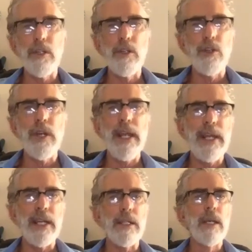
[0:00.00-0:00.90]
use your
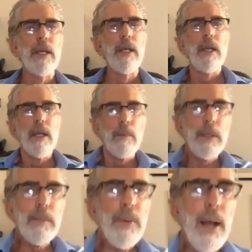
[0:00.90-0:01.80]
hands.
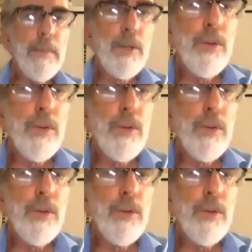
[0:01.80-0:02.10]
But the problem is when you